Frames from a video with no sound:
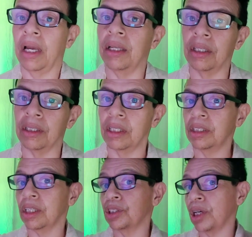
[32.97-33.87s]
and the
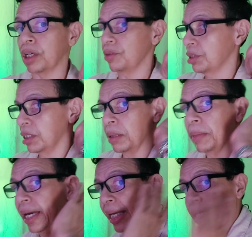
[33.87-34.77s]
six chakras in the
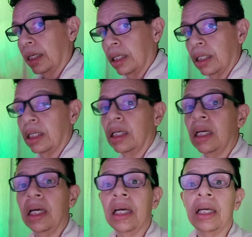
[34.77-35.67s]
back.
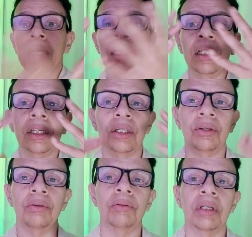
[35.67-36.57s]
Healing
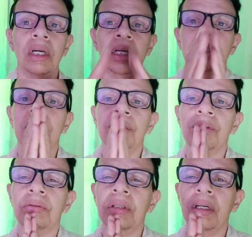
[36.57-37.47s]
you, sending
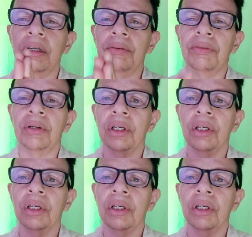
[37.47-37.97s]
you love,